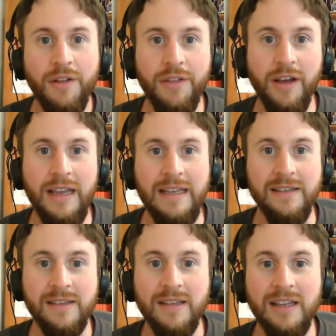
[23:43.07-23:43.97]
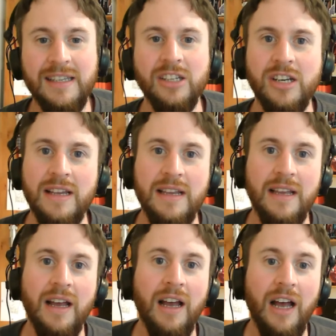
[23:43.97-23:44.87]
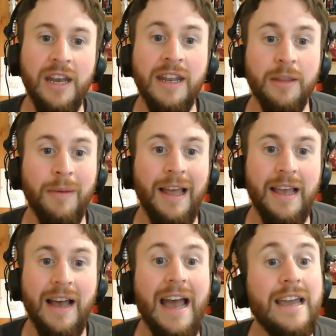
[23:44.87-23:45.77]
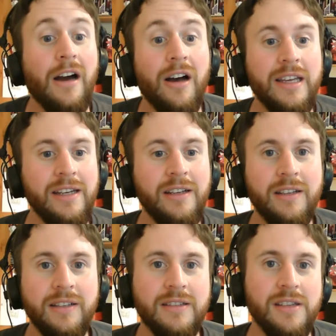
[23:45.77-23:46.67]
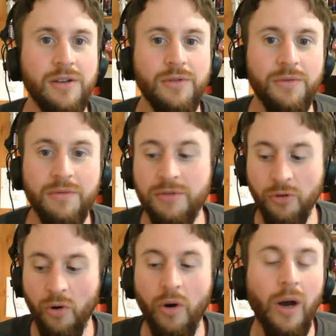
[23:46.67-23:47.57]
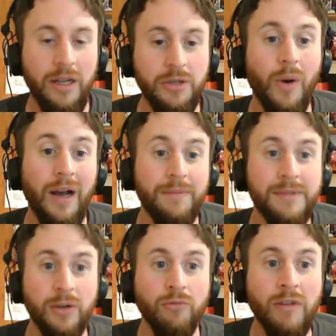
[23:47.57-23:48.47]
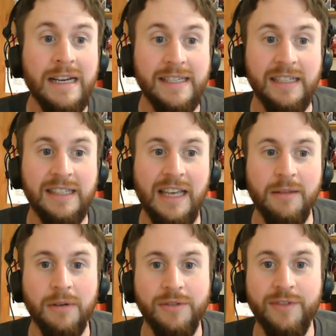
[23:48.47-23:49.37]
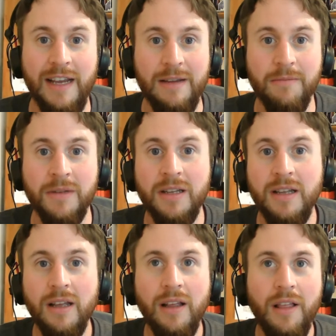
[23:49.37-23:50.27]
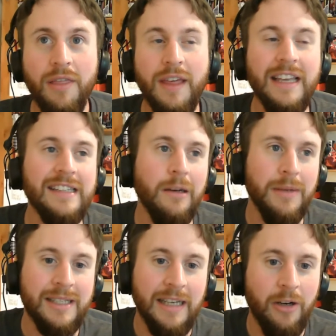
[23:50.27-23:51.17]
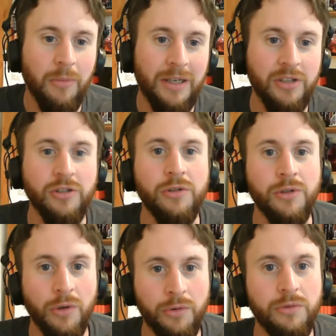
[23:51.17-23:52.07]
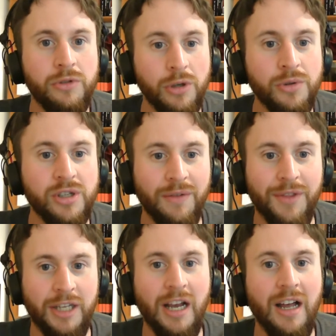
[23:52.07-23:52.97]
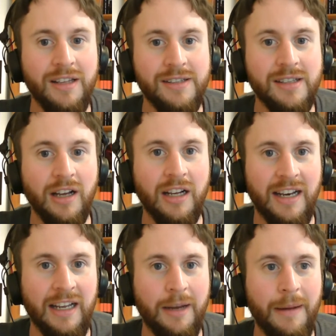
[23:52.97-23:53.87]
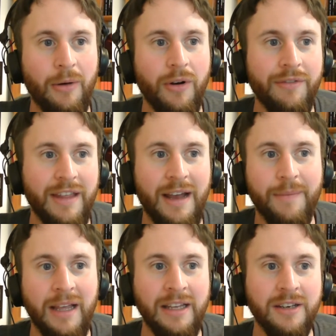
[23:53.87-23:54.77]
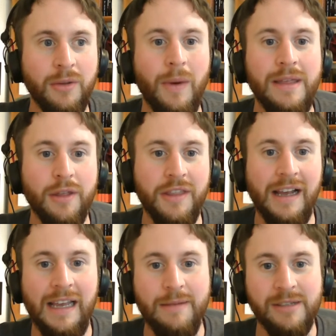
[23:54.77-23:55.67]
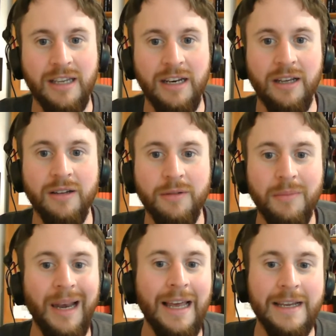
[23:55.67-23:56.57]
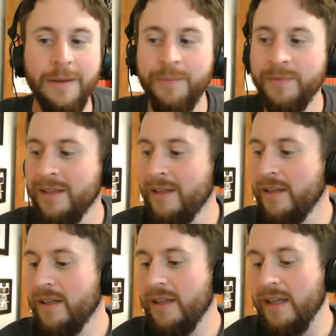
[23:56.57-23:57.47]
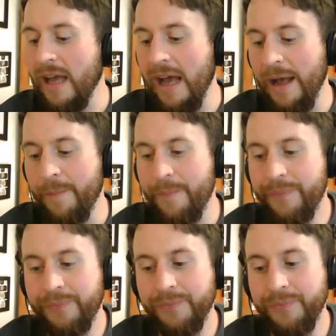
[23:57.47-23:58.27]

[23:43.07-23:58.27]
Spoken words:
that is essentially another player AI to you are still racing to get the most fame. That gets a little bit stale because you're used to the cards that are going to come out of that and the way that game is going to play. On